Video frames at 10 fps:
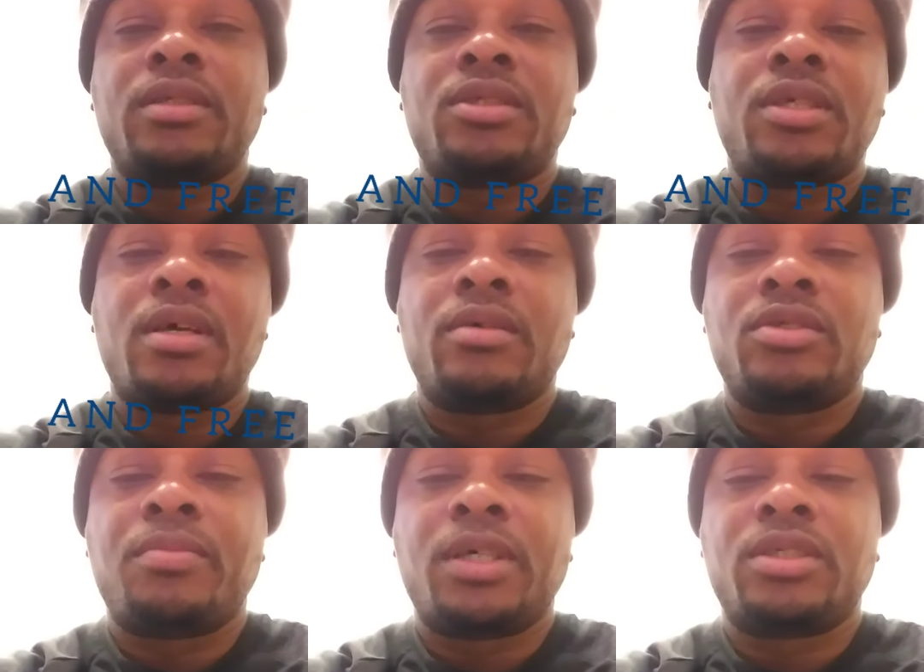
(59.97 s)
and sound
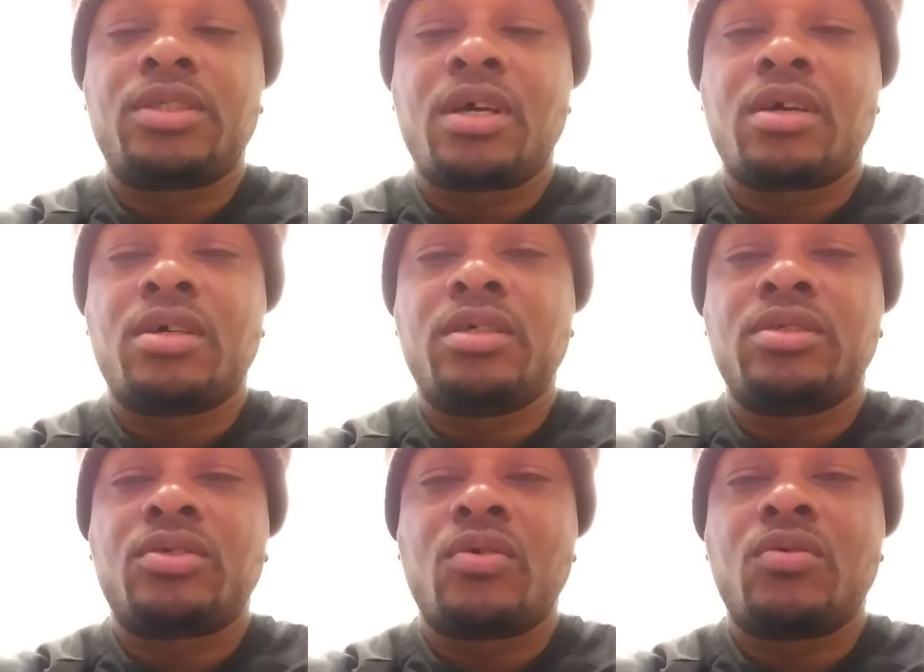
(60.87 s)
as best as I could.
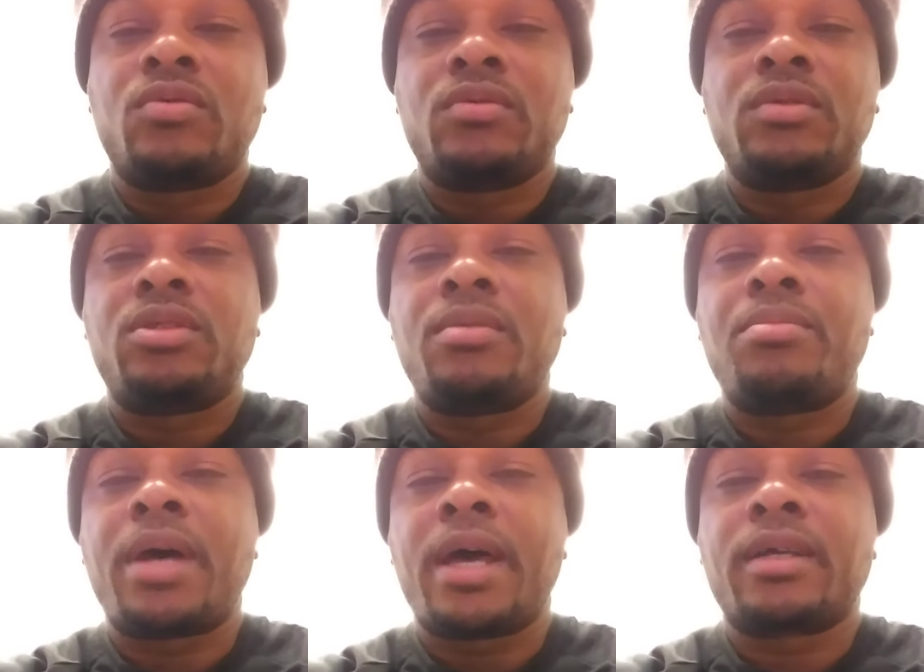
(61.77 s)
So sit
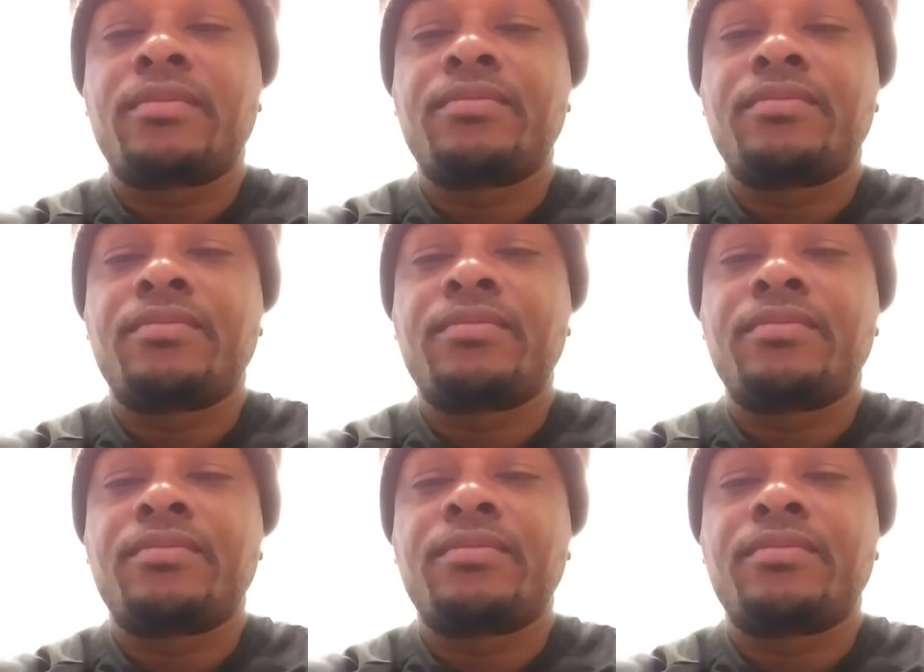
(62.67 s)
back.